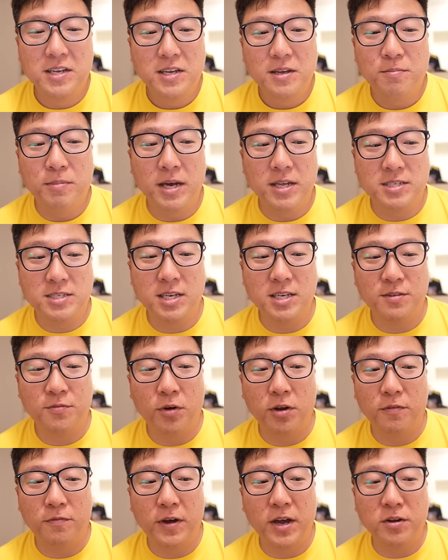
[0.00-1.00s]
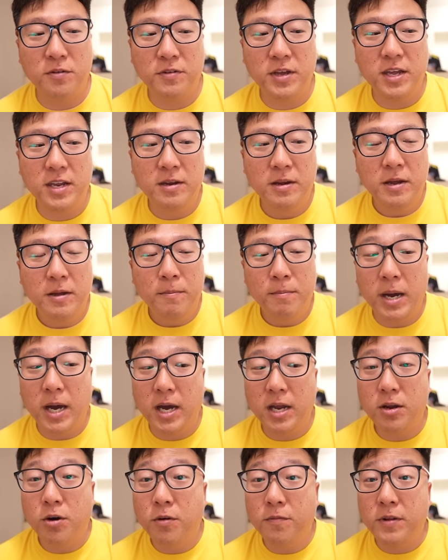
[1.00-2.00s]
but it's just for the fun of it.
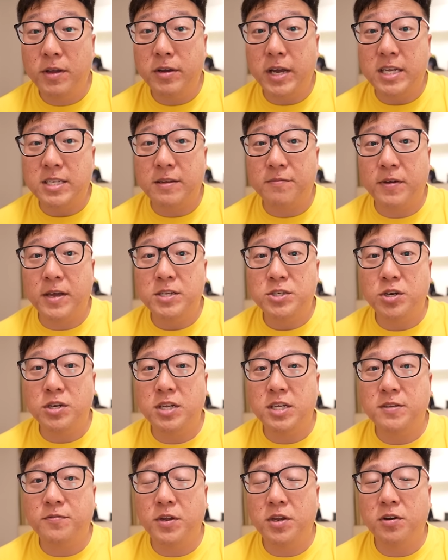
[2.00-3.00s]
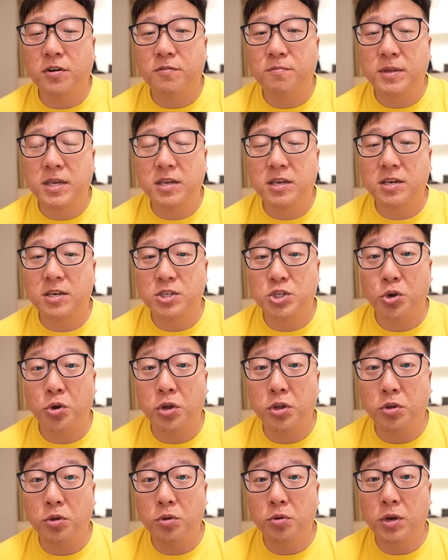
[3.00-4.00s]
But hopefully you guys have enjoyed this video of me
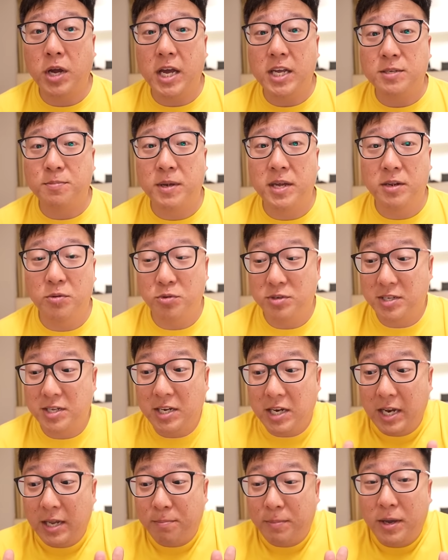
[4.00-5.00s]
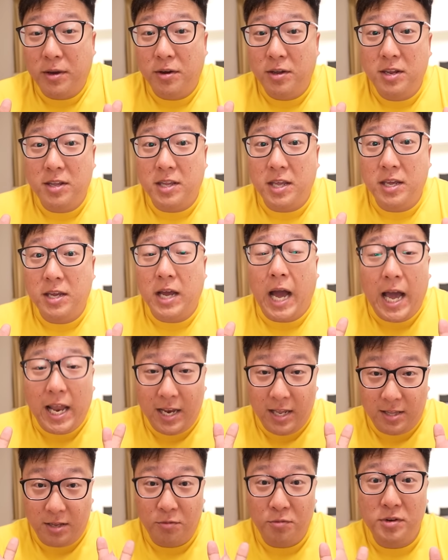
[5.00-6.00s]
showing to you guys, man. It wasn't clickbait or anything. I
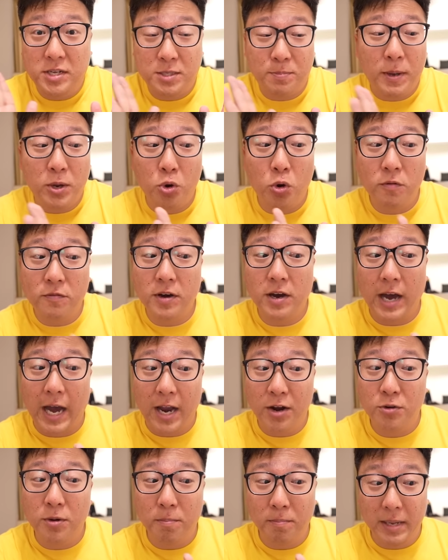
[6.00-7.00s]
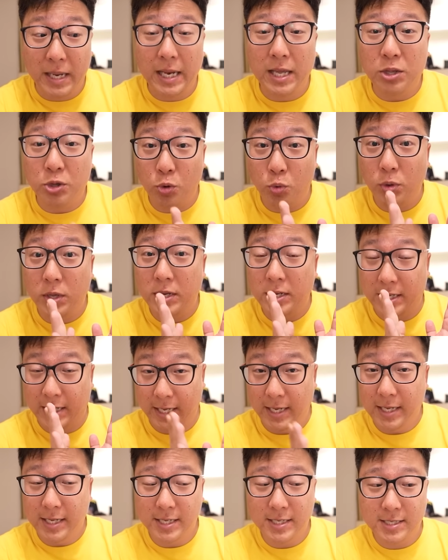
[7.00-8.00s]
literally spent over 100 million doing
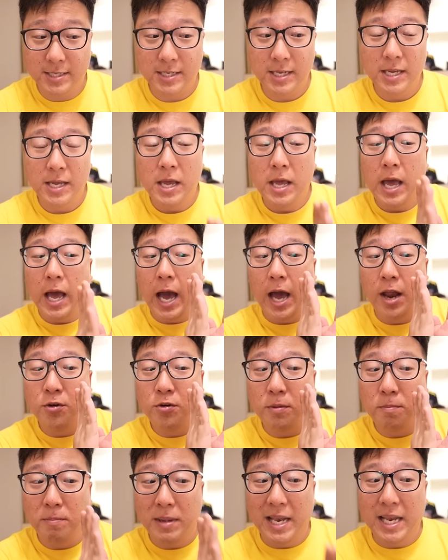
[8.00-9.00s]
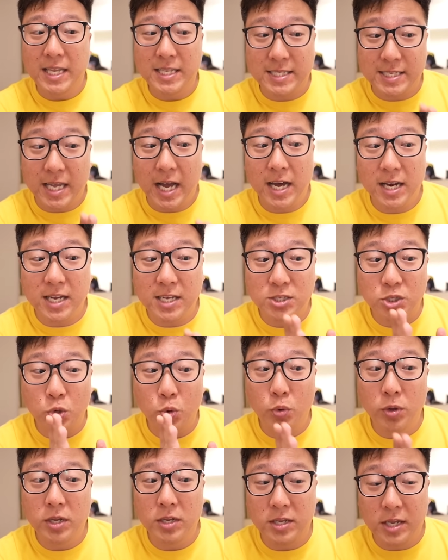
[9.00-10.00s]
this, 100 million Stardust
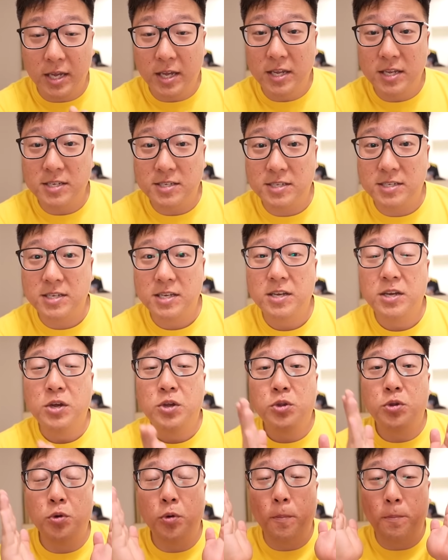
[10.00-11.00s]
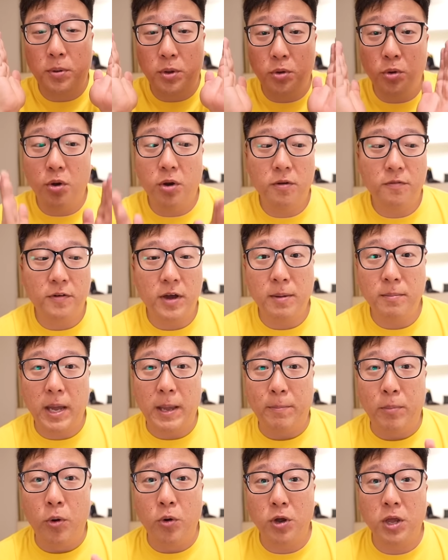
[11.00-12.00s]
doing this to purify
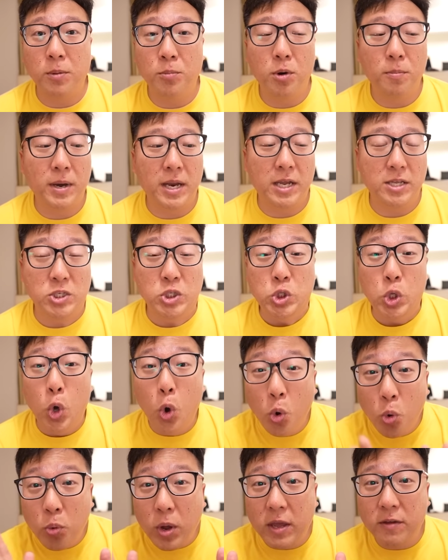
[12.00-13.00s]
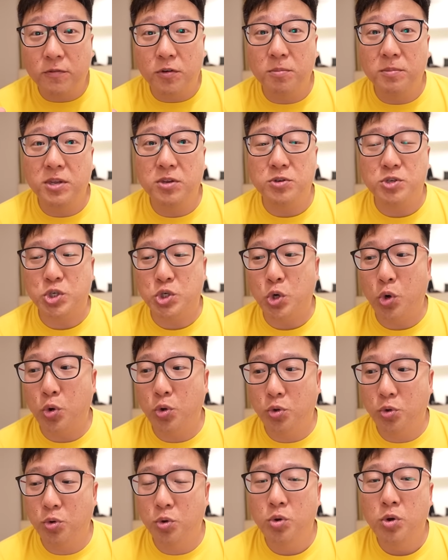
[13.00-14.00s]
my Pokemon, but there's no way for me to show
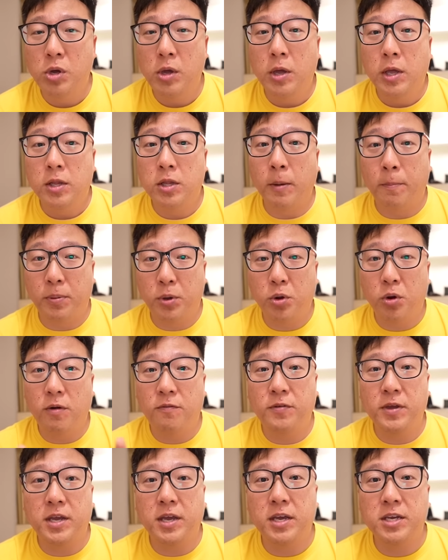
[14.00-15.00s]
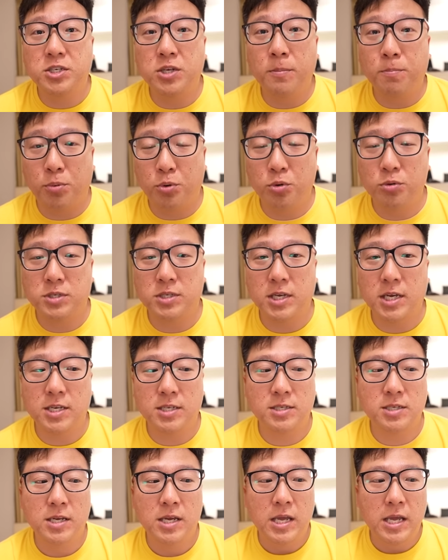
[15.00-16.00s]
you the purification
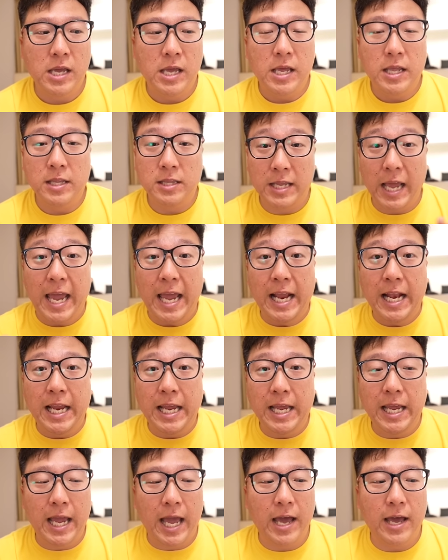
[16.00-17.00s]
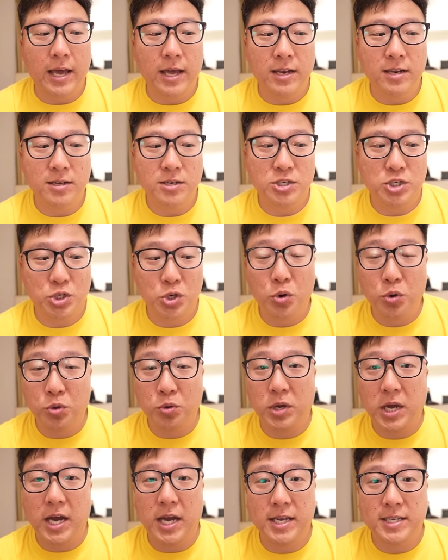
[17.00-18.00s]
process daily and show
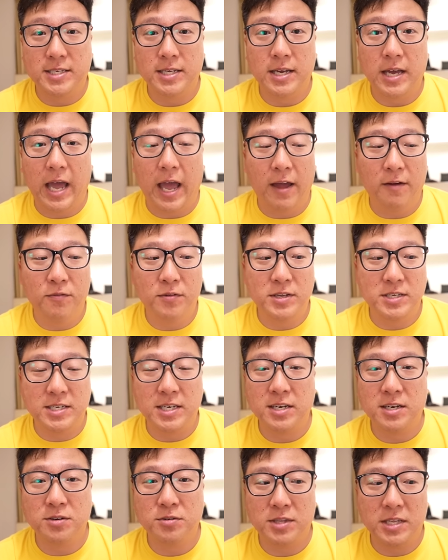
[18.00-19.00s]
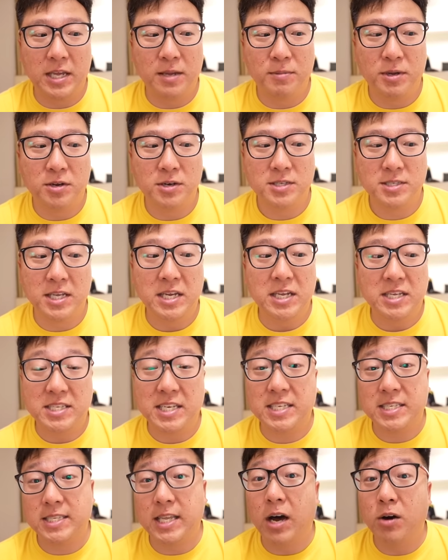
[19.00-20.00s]
you guys every single thing, because
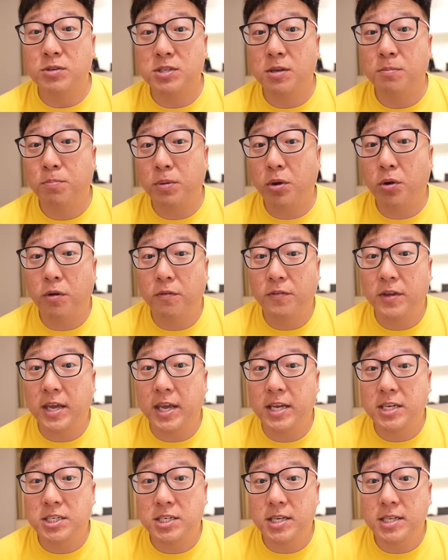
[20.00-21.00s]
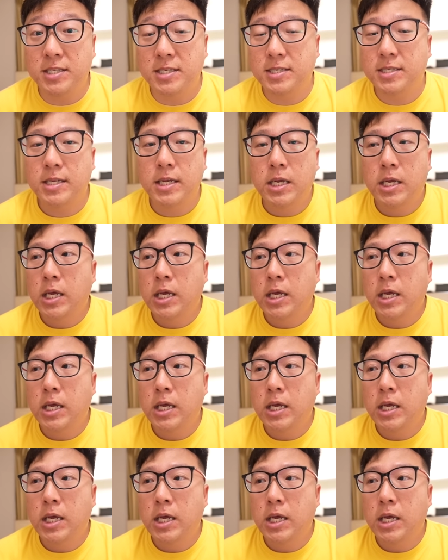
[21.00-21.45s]
36,000 purifications,